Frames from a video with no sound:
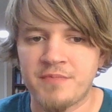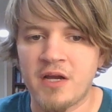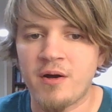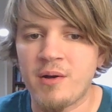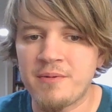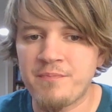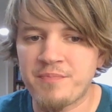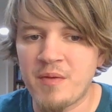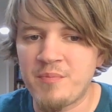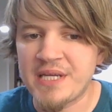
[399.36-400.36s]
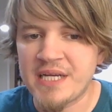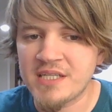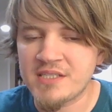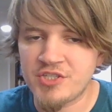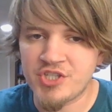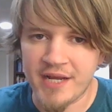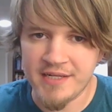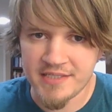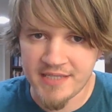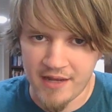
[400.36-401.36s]
Now, because the
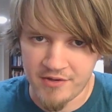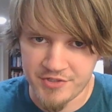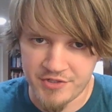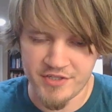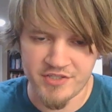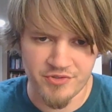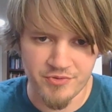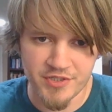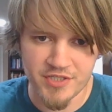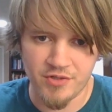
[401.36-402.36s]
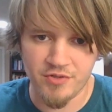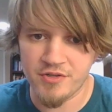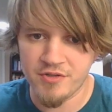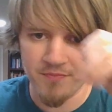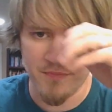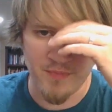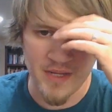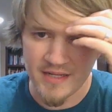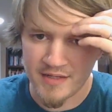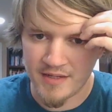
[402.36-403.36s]
Chinese calendar is lunisolar,
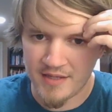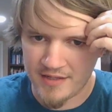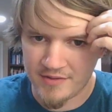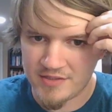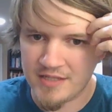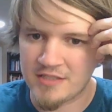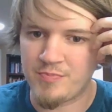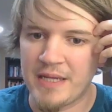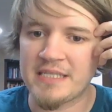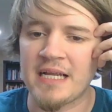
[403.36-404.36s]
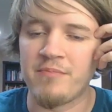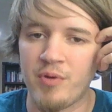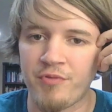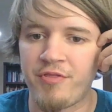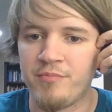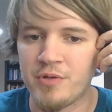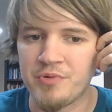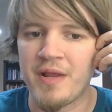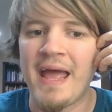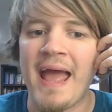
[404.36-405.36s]
meaning it is based on both the
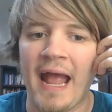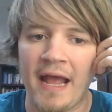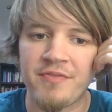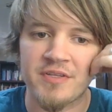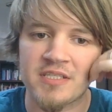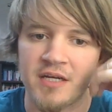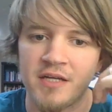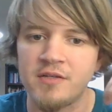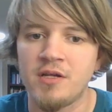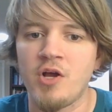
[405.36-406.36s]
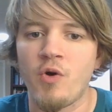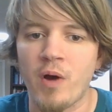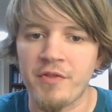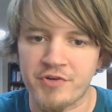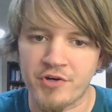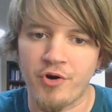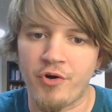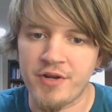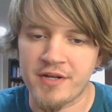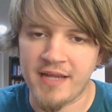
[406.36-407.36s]
moon and the sun, while the
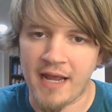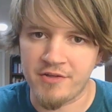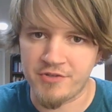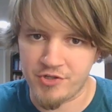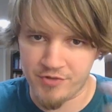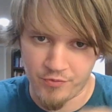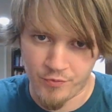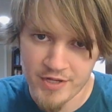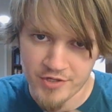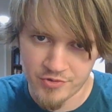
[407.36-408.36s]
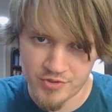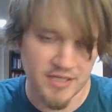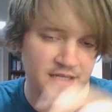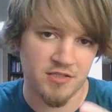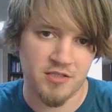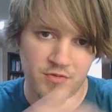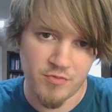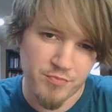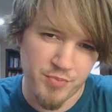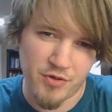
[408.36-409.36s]
Gregorian calendar that we use is
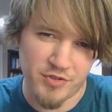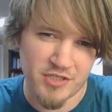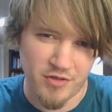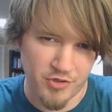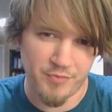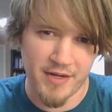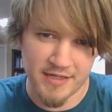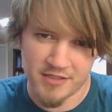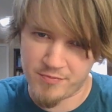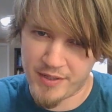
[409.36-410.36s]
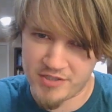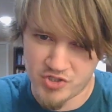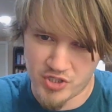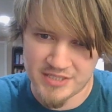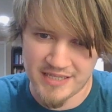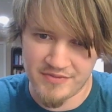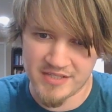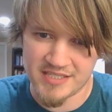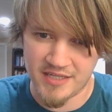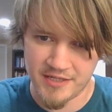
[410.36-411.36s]
purely solar, meaning it's based just on
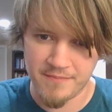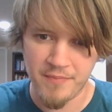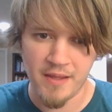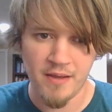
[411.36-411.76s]
the sun,